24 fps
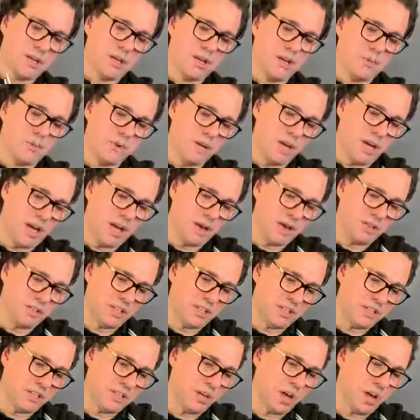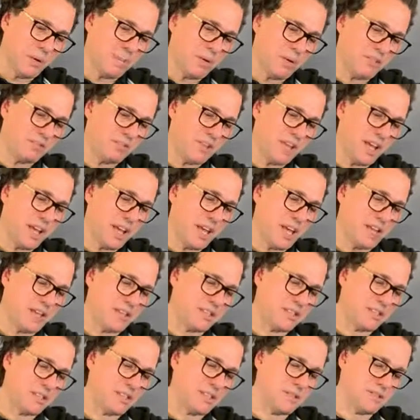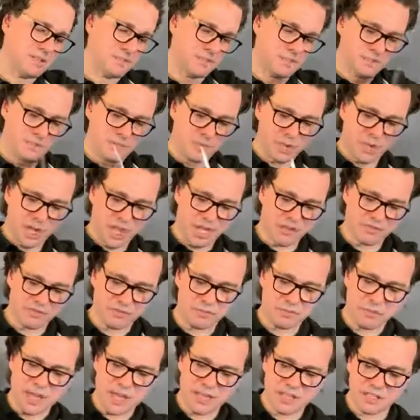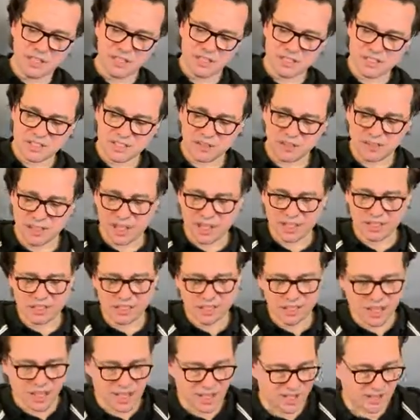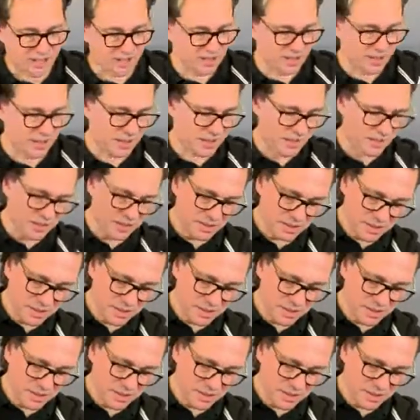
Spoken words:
we are on the top of the head. We have many disconnected lengths here.